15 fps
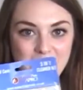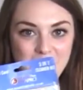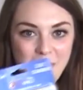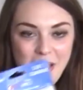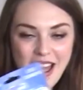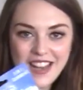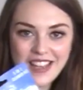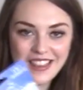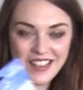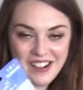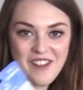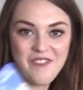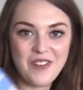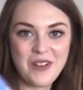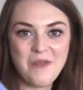by the
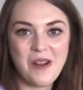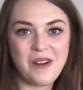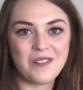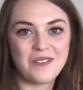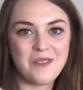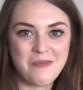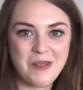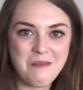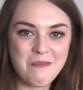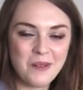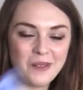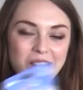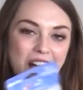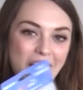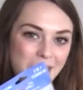lovely wonderful
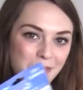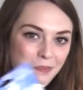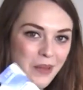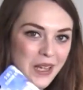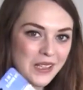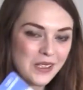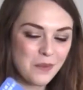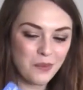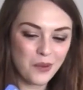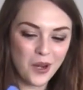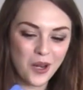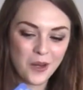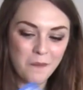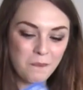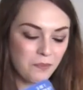people at
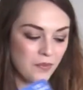Pixapro,